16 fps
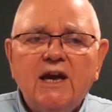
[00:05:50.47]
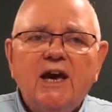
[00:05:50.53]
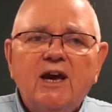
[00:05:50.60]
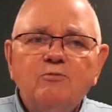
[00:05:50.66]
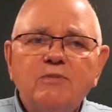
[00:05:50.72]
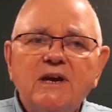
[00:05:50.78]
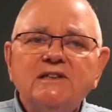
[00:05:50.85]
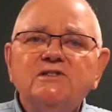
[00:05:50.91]

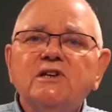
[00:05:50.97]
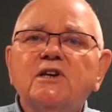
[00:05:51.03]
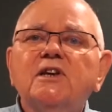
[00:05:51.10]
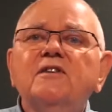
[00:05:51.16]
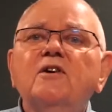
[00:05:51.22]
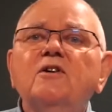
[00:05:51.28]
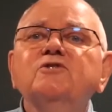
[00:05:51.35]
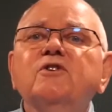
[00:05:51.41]
And basically,
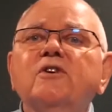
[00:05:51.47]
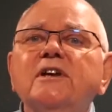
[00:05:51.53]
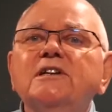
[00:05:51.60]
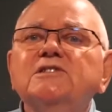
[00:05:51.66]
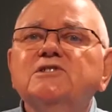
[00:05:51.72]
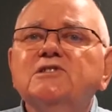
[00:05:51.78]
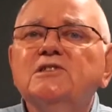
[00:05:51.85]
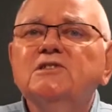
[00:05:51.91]
those are any
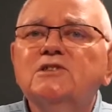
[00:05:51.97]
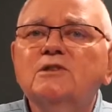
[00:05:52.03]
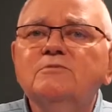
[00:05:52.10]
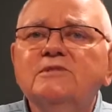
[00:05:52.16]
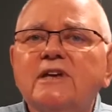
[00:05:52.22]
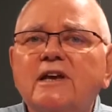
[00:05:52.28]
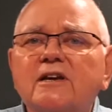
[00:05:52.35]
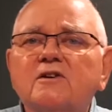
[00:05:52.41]

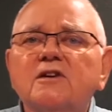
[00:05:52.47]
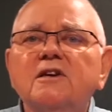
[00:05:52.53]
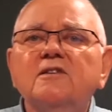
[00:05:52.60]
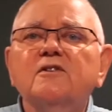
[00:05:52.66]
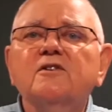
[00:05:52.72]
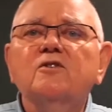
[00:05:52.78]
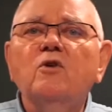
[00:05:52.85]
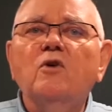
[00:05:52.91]
systems that are
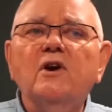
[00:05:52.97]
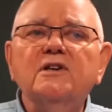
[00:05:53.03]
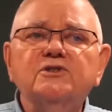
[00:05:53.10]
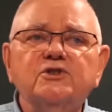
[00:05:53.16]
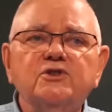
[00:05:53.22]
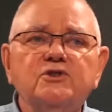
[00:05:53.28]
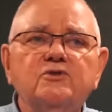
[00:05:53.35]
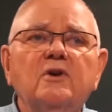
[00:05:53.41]
either going
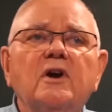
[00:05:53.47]
to